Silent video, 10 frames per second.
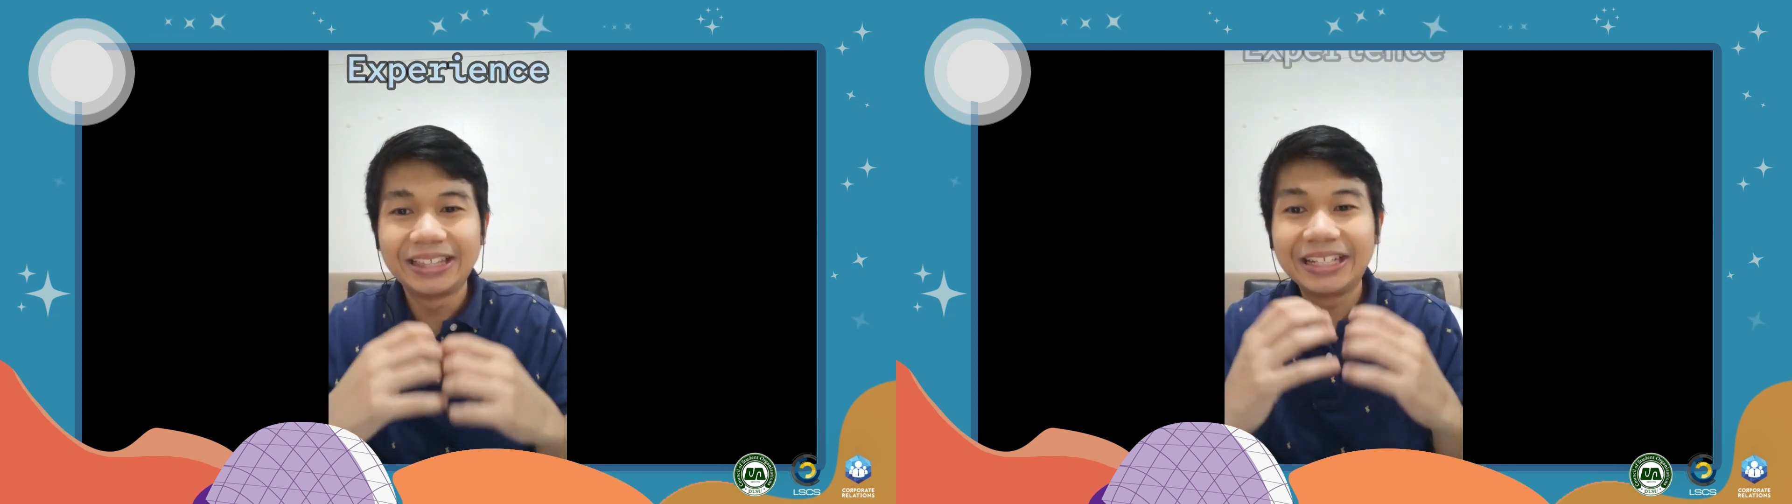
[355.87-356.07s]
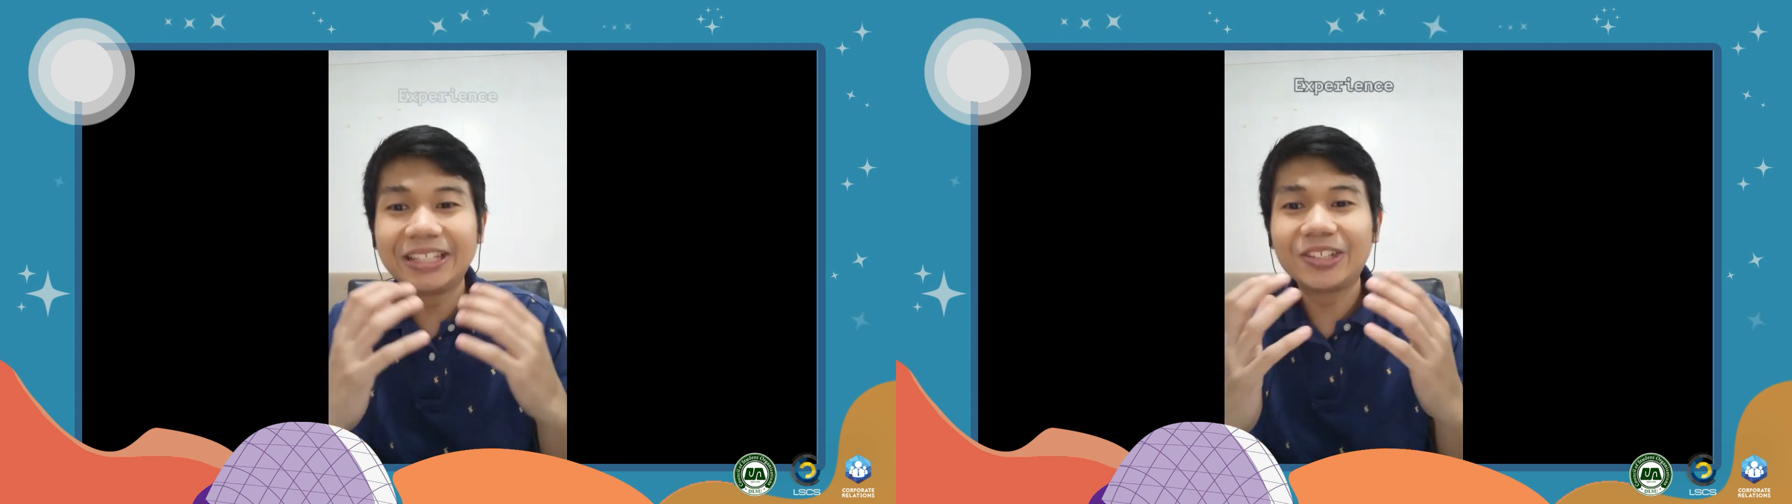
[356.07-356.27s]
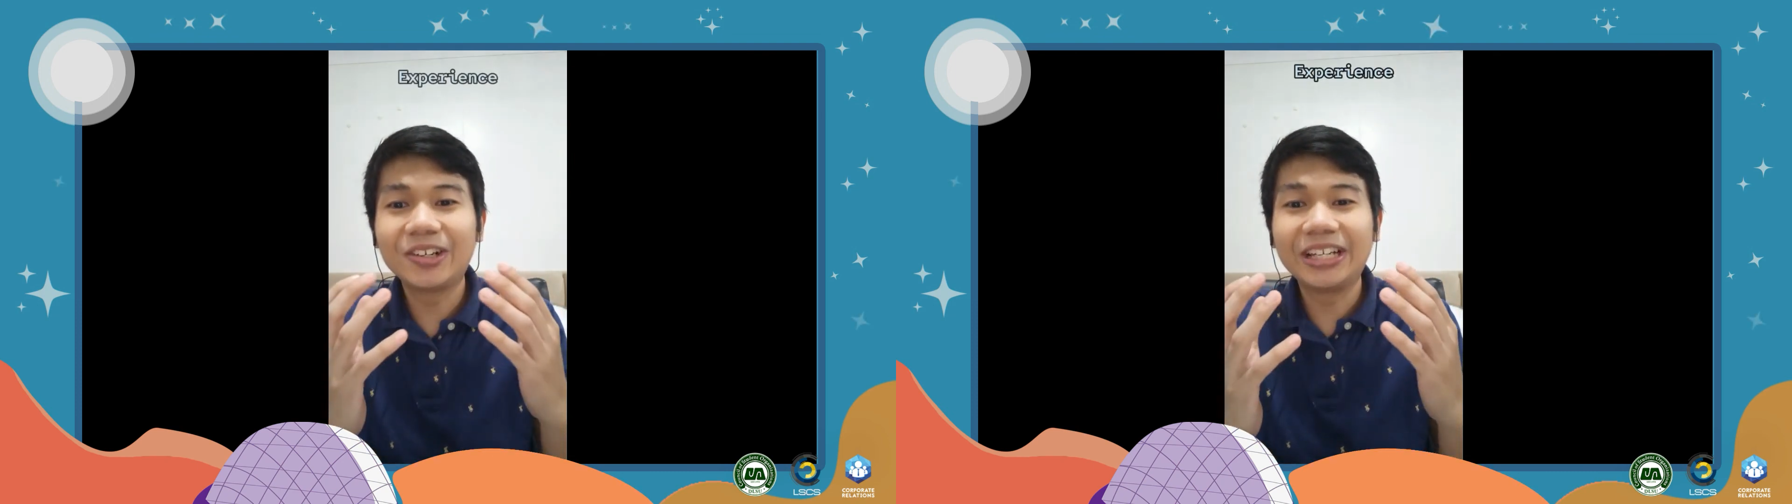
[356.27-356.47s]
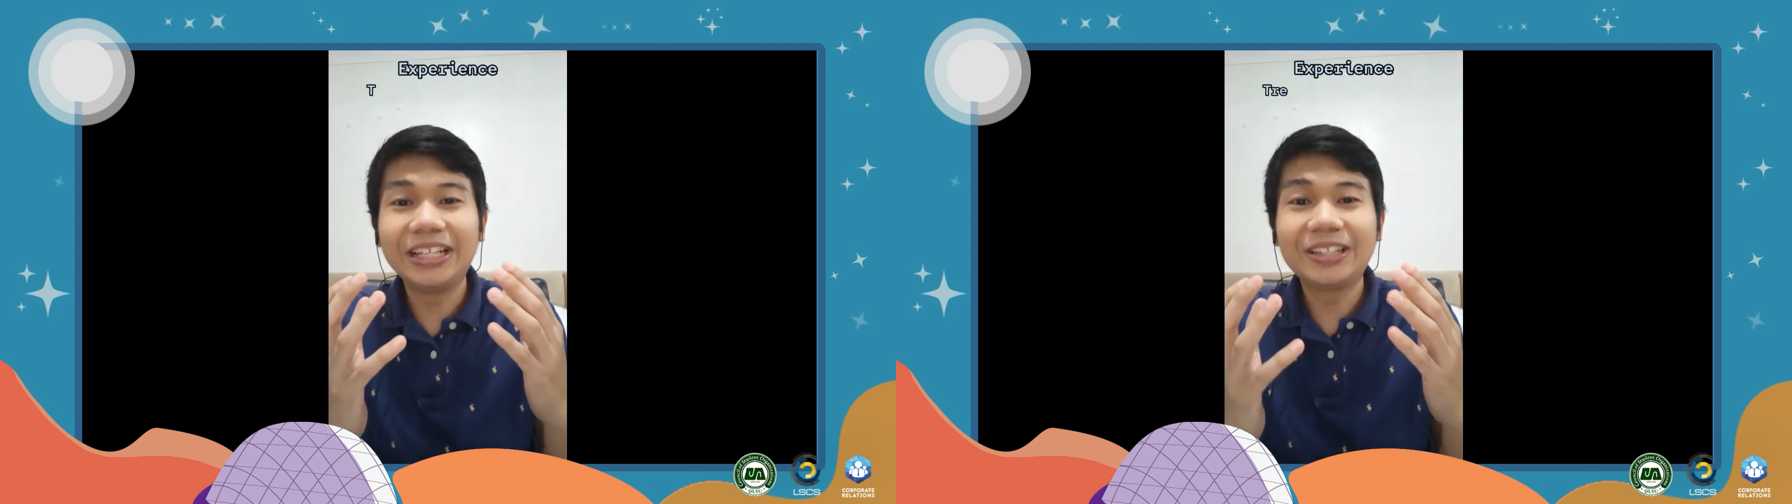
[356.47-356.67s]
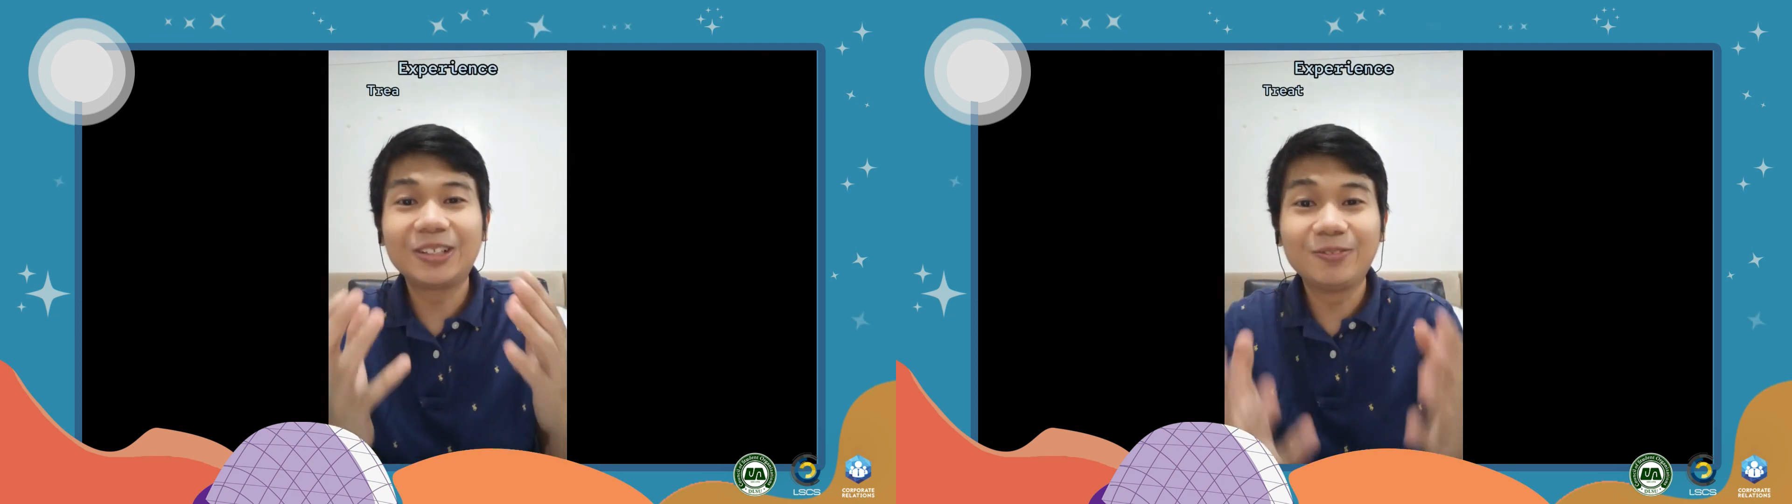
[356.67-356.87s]
Treat your
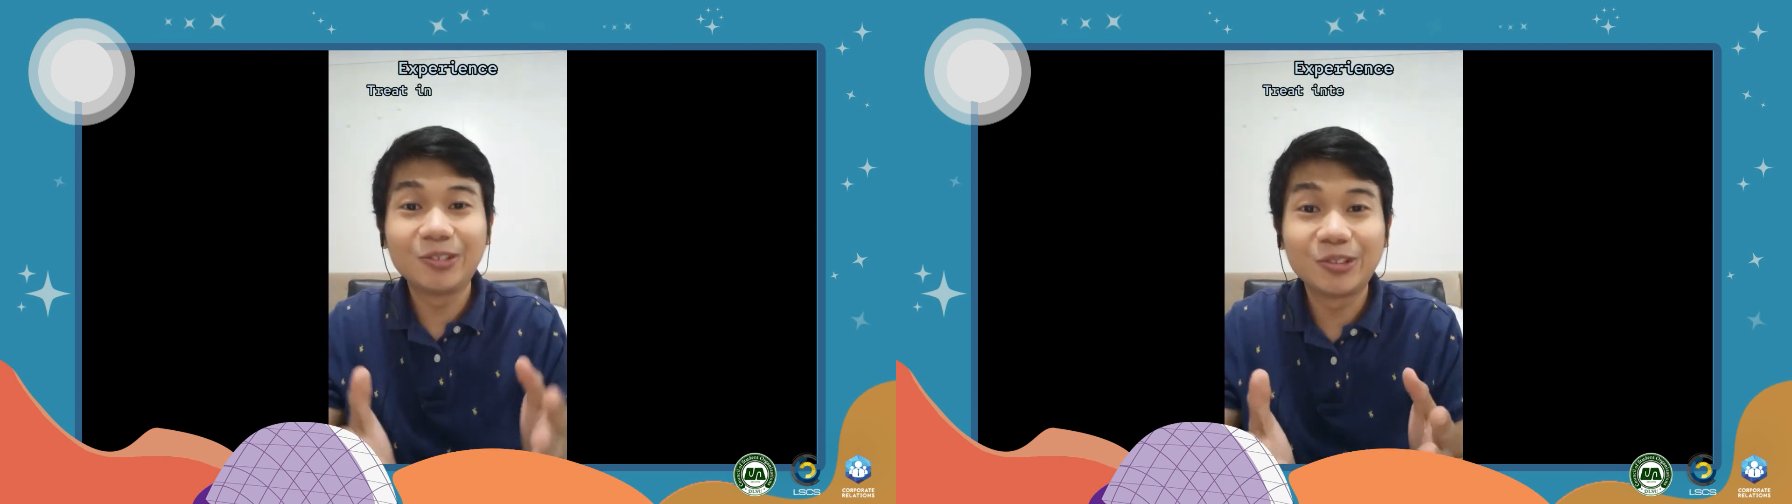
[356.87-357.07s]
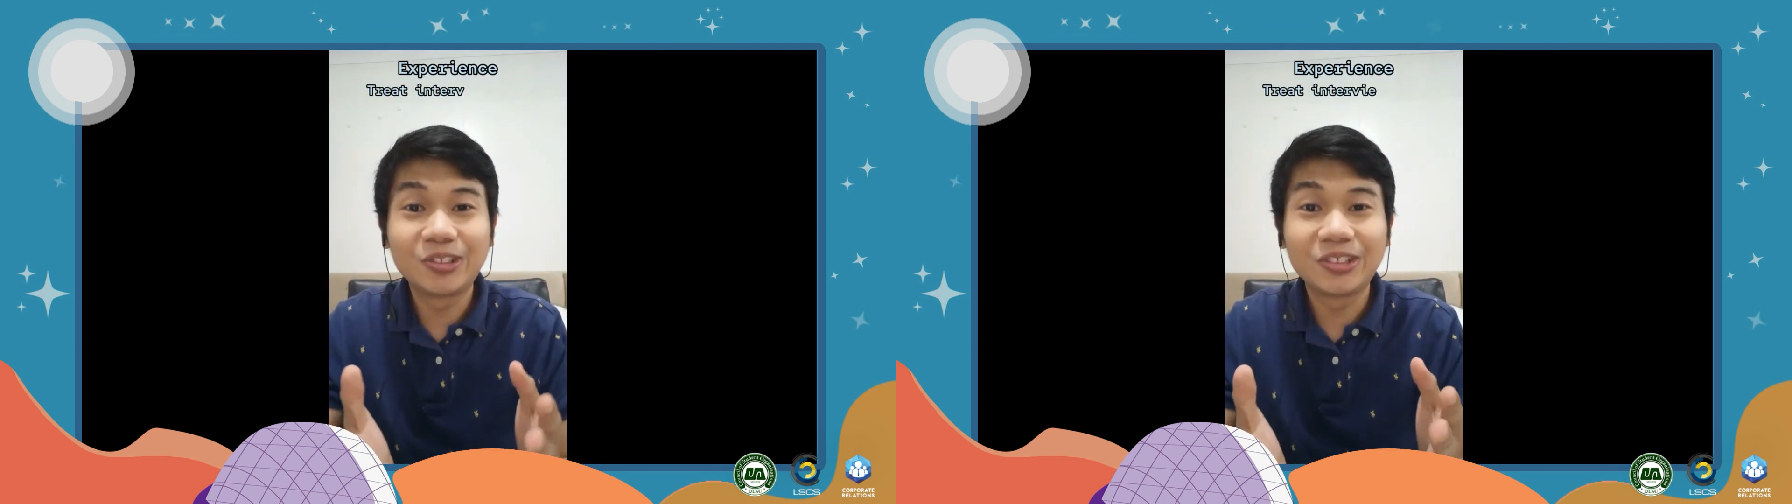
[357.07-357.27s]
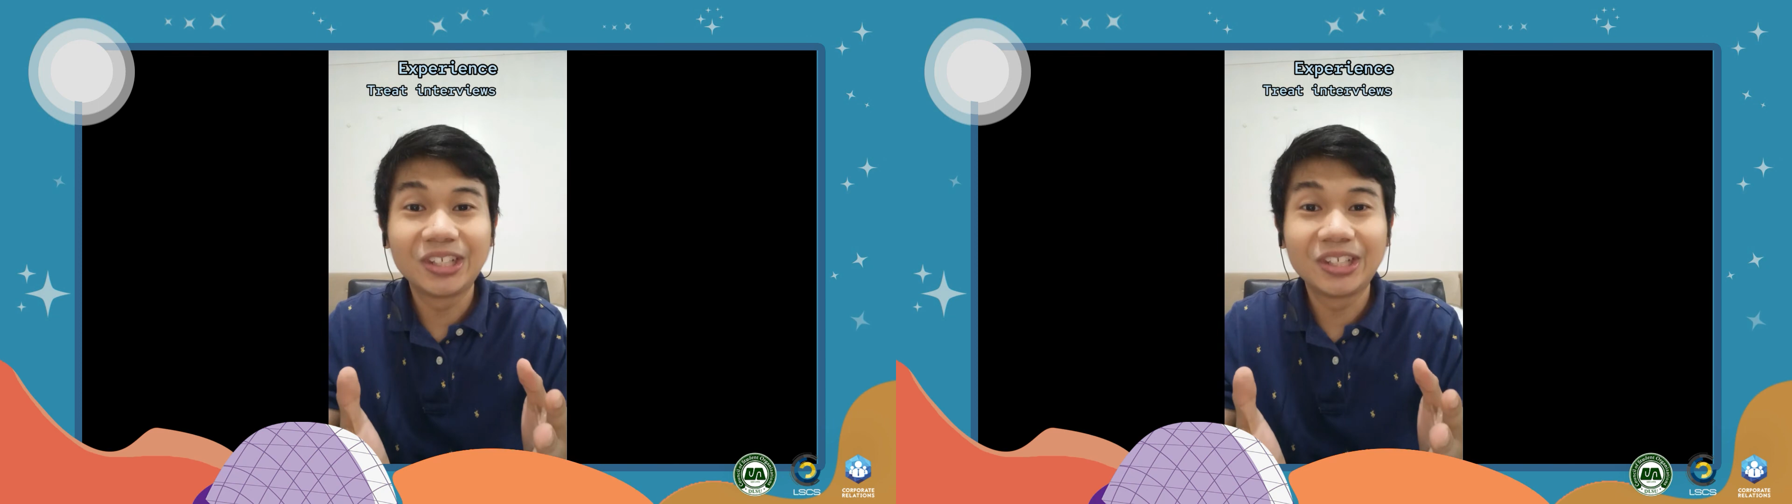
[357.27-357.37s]
interviews